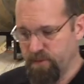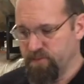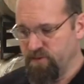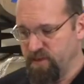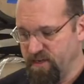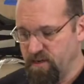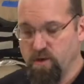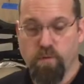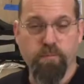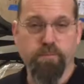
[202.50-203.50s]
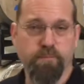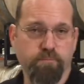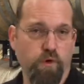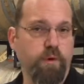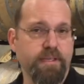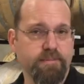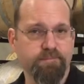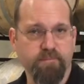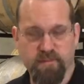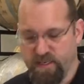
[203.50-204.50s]
doing home brewing
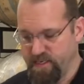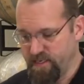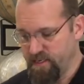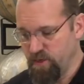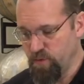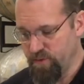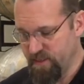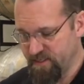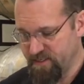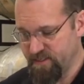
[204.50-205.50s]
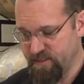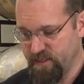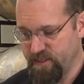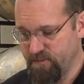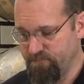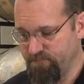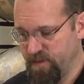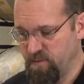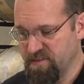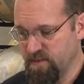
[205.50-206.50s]
and knew that
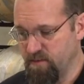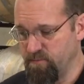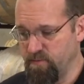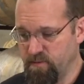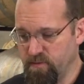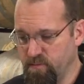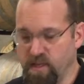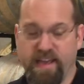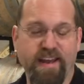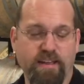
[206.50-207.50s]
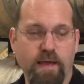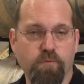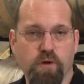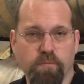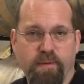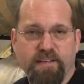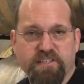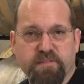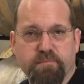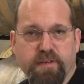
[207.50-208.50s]
it was I had a lot more
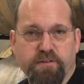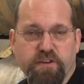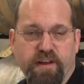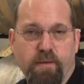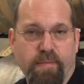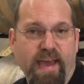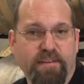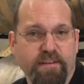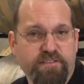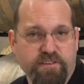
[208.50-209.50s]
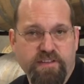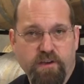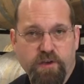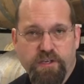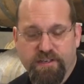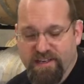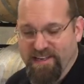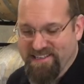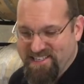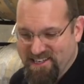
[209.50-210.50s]
batches of beer turn out bad than turned out good.
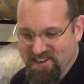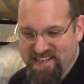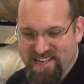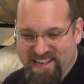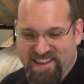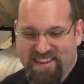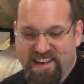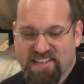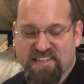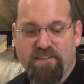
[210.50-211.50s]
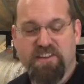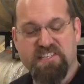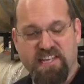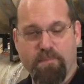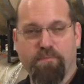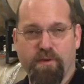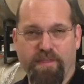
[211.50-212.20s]
So the next obvious step with